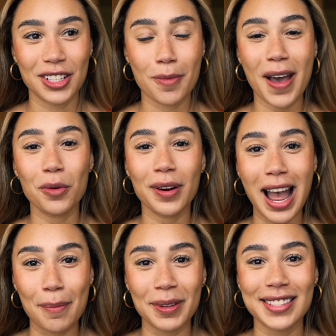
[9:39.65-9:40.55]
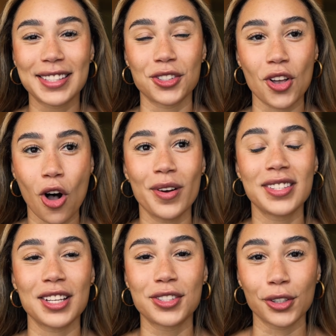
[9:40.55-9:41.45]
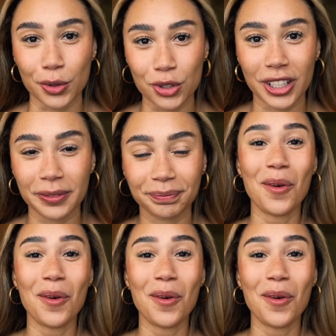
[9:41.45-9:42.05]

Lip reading: No matter what happens, there's always a solution.